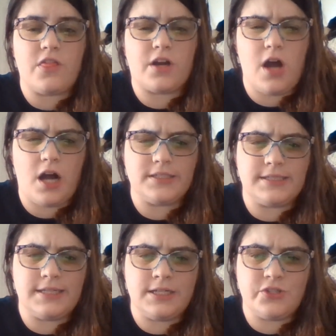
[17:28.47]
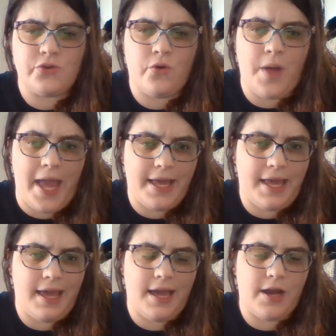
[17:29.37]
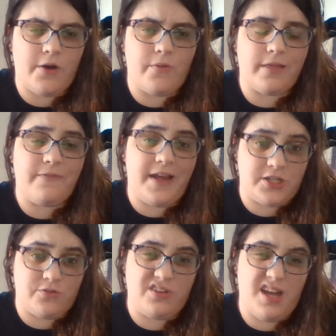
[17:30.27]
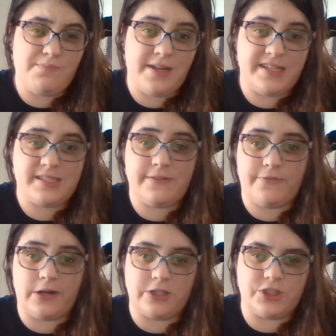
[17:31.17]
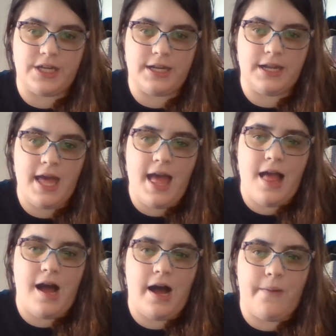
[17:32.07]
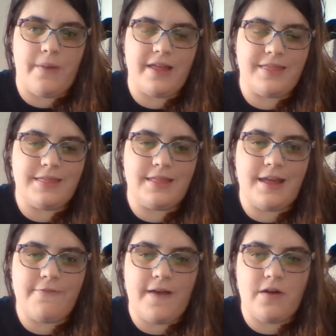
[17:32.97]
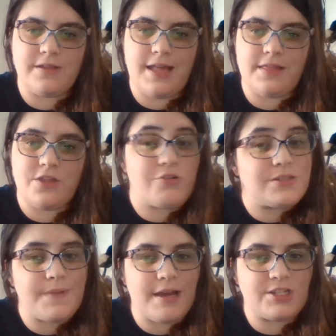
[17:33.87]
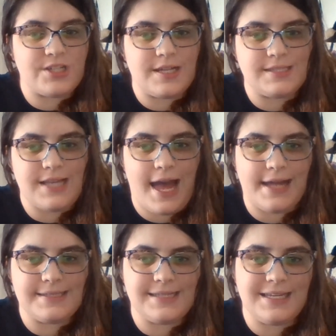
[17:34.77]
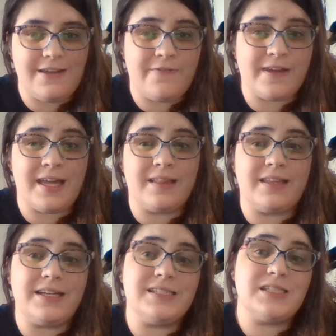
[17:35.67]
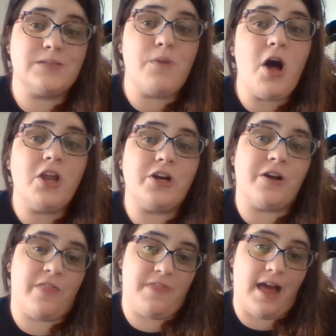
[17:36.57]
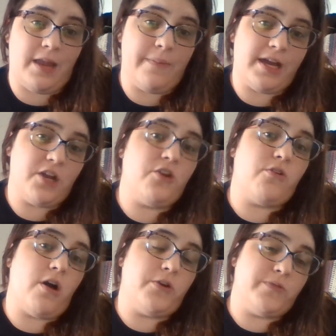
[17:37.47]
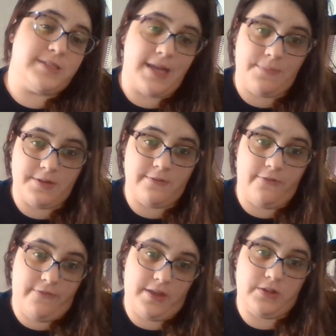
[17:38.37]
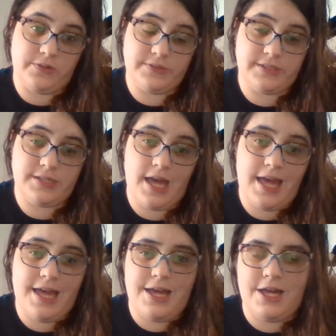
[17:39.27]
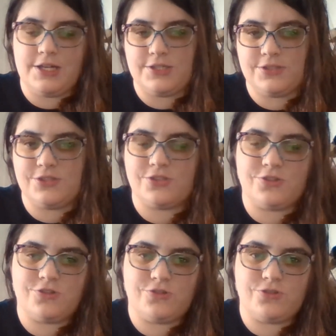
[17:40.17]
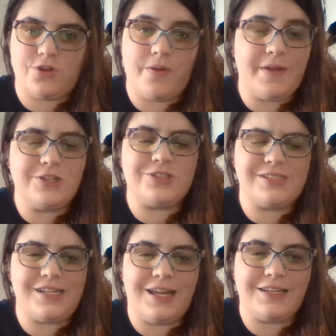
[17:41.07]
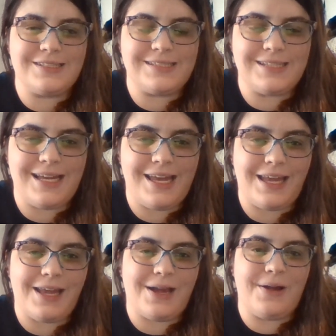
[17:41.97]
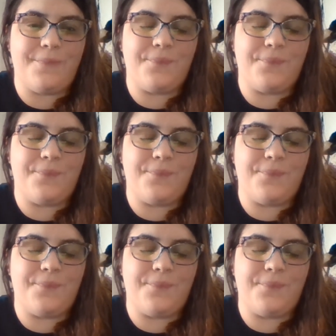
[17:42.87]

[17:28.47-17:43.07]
constant dual aching with facial numbness version. They found that those patients had significantly smaller thalamic neuron receptive fields. So it'd be interesting to see